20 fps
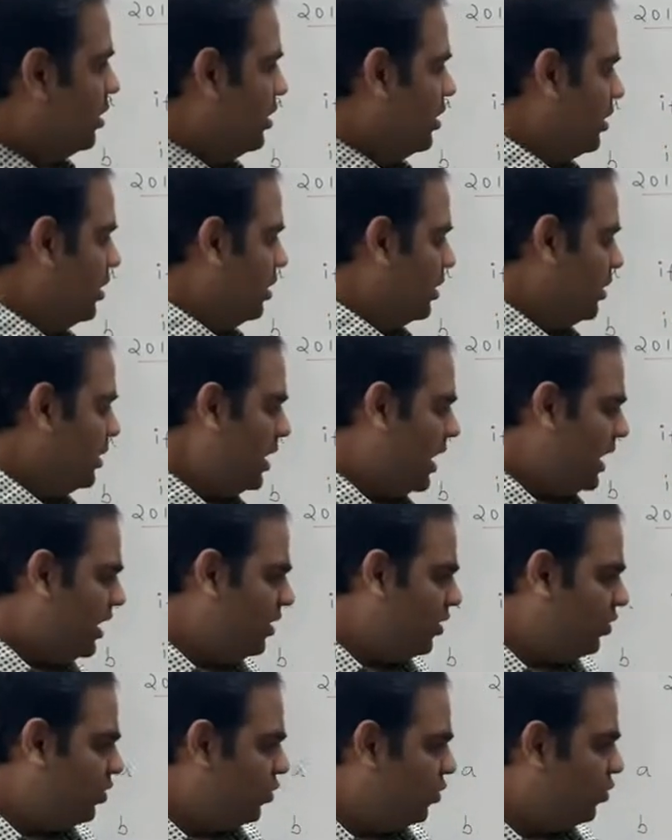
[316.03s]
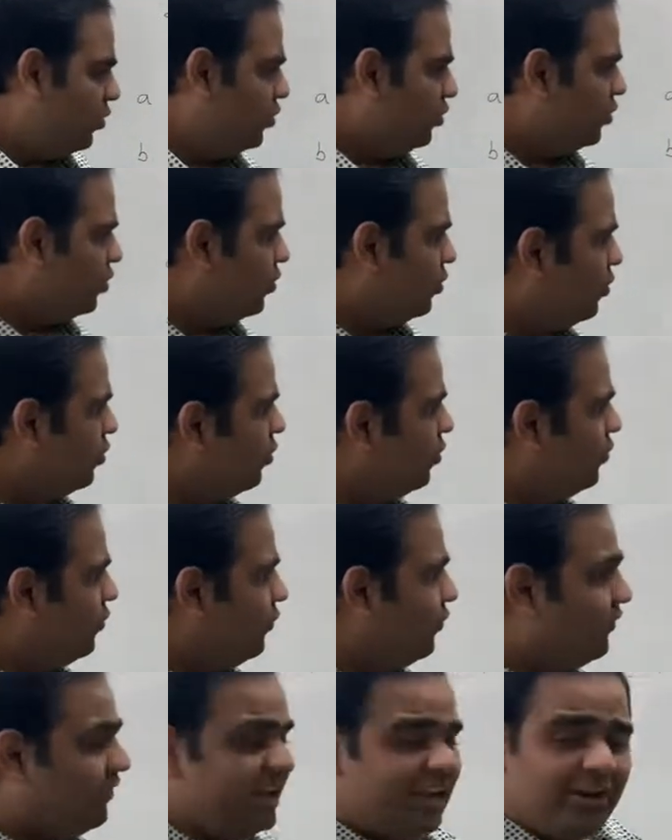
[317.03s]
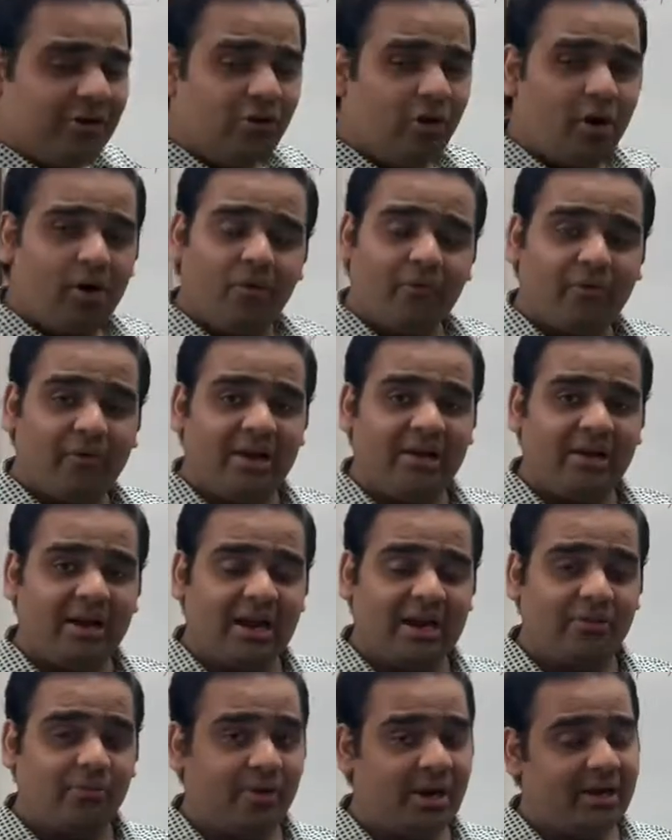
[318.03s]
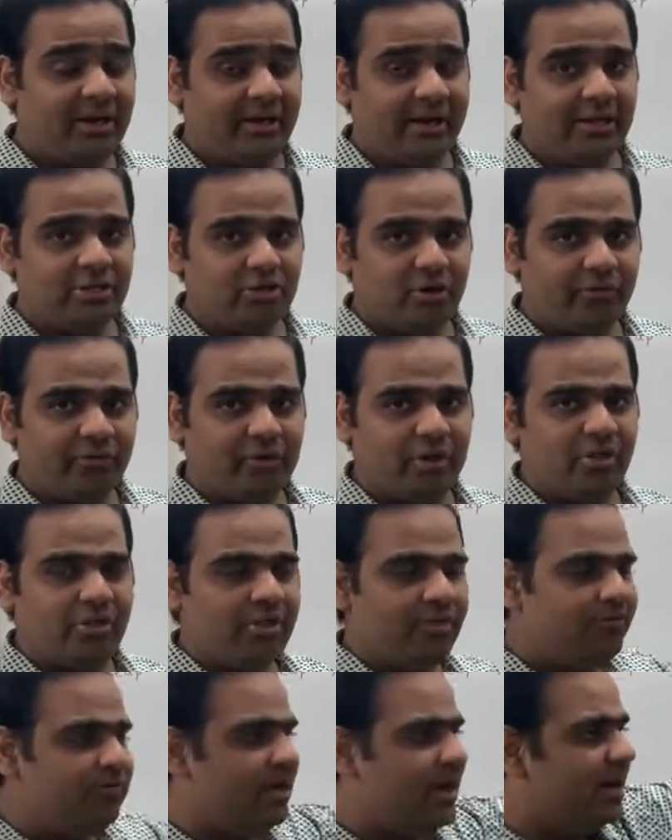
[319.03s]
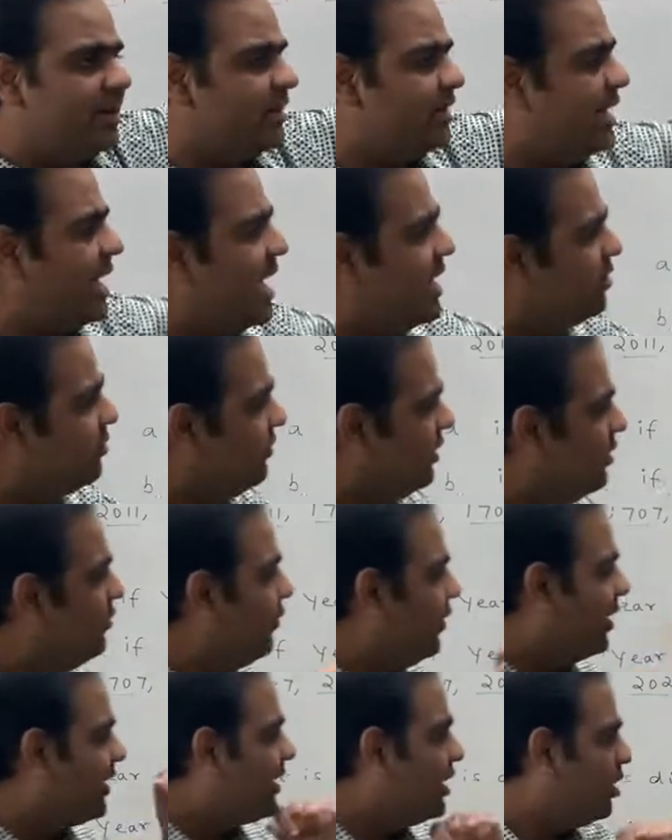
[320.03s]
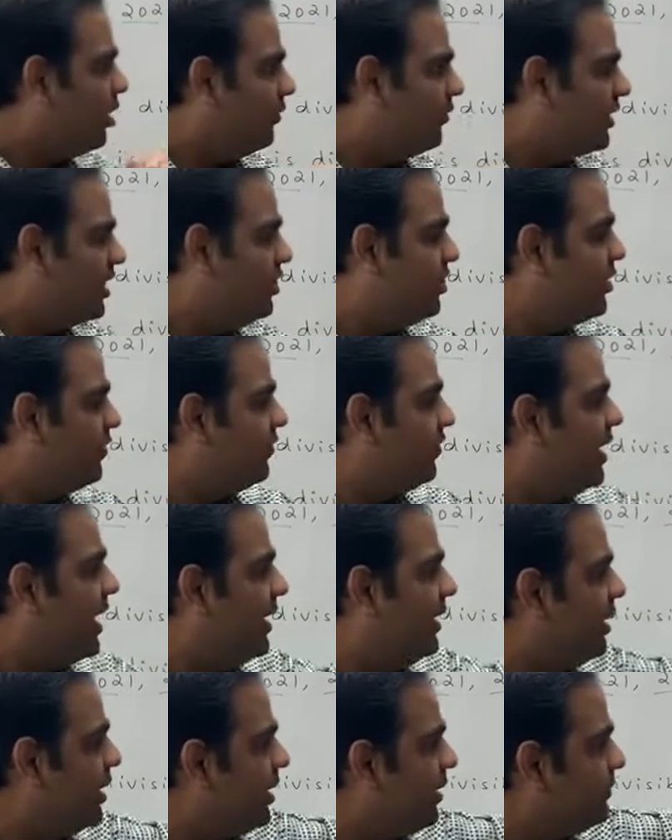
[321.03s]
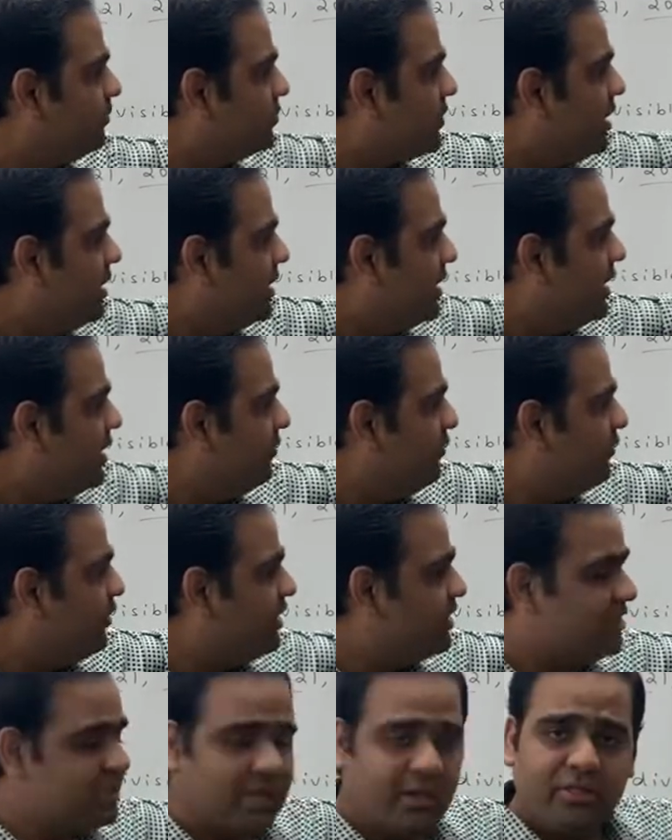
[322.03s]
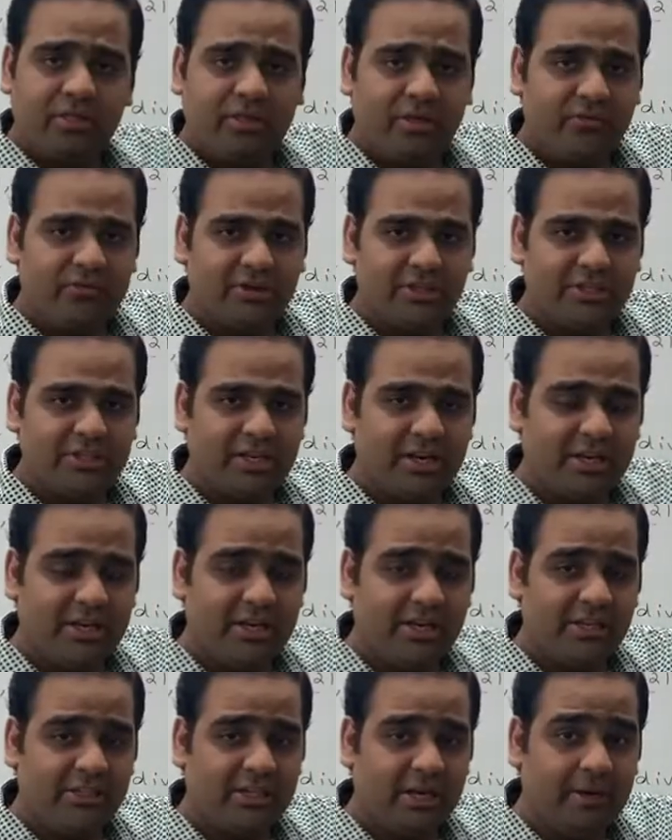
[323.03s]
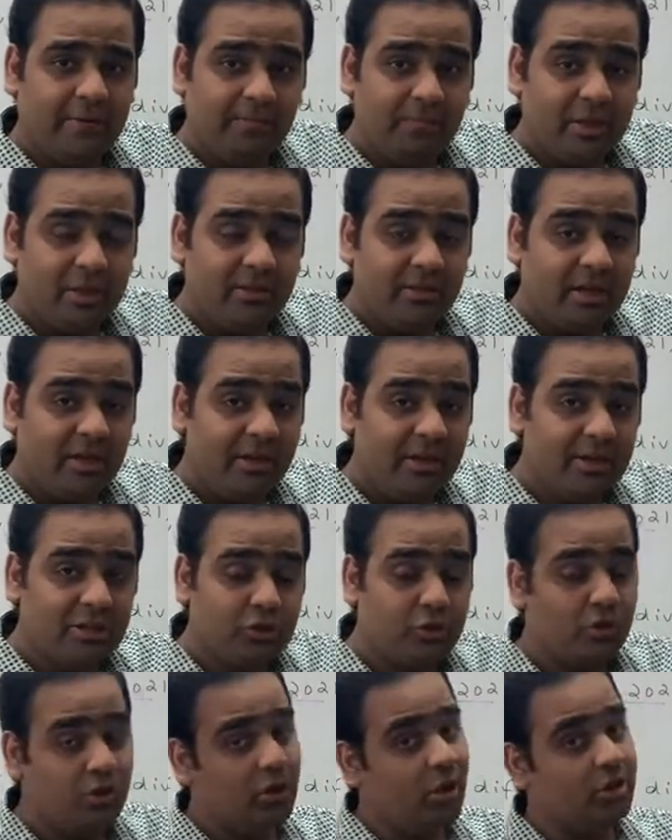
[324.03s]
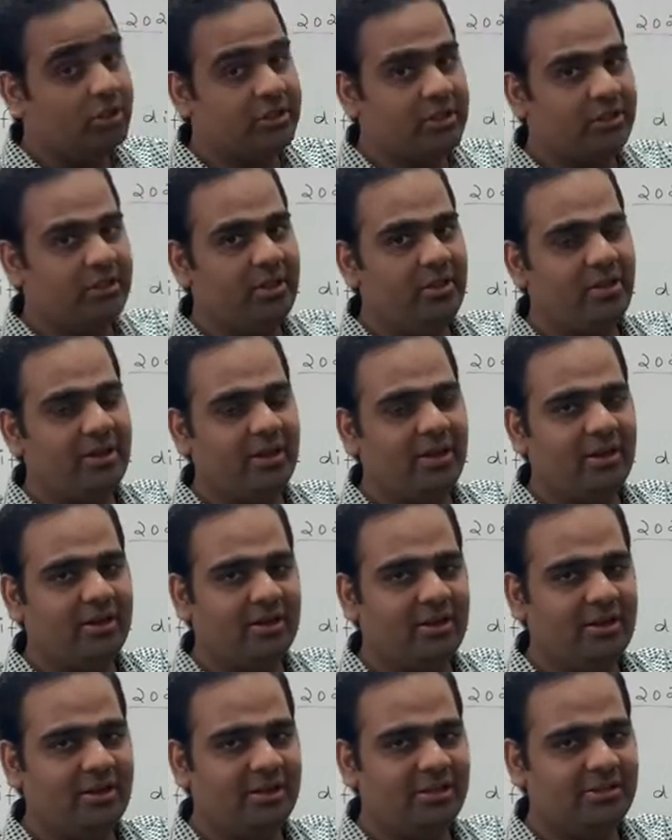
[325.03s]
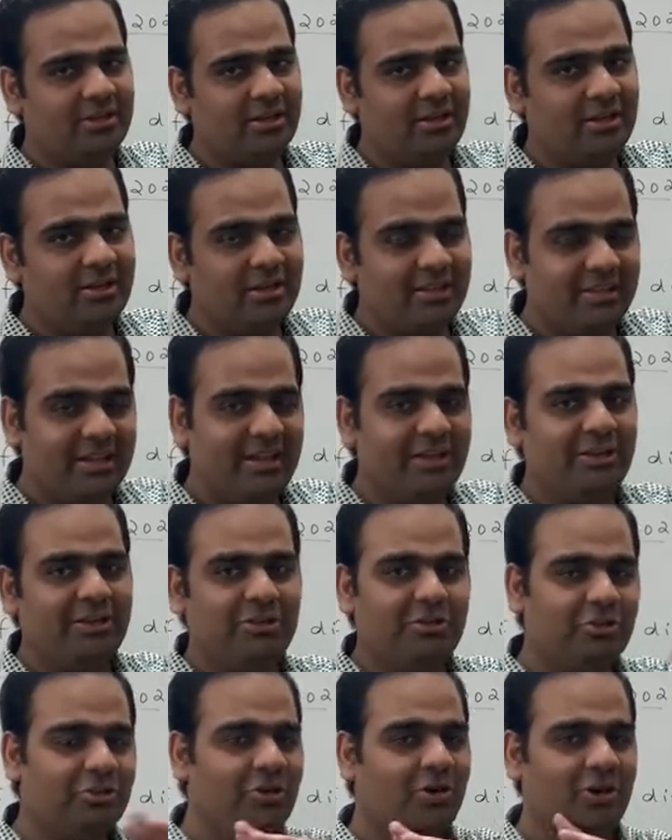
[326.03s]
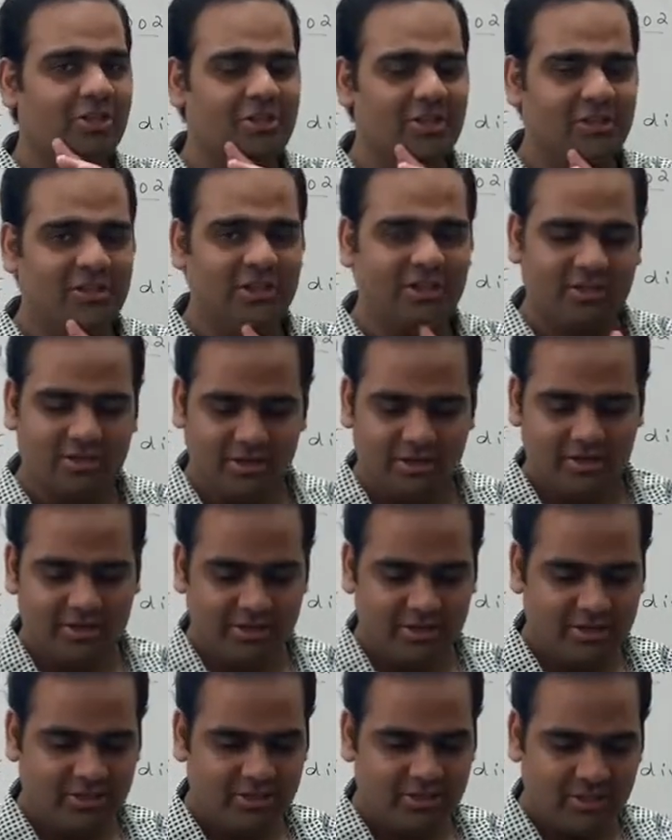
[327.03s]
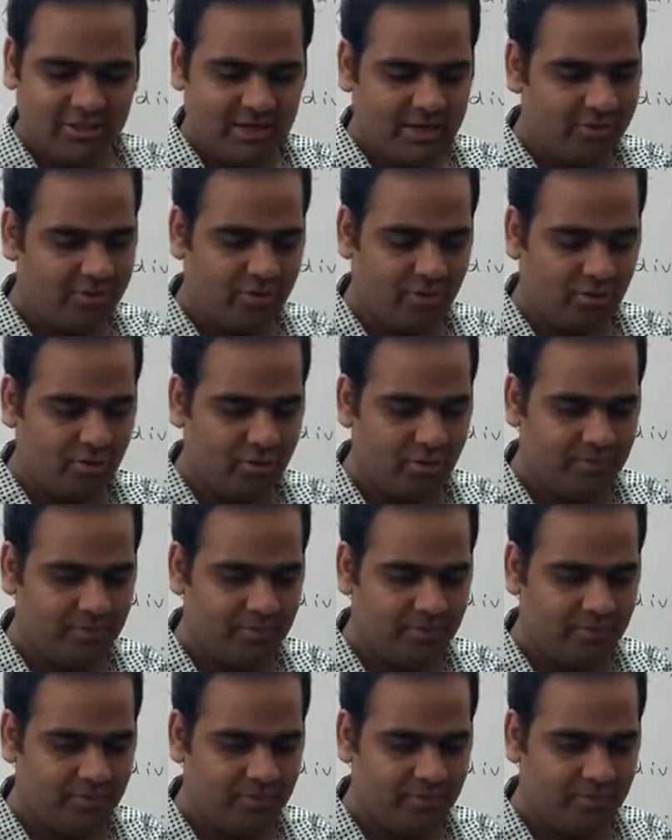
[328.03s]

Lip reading: Now, we know one advantage of LCF ladder as well, working of LCF ladder. If it checks the first condition, then it should not check the second condition. Then it should not check the third condition and so on.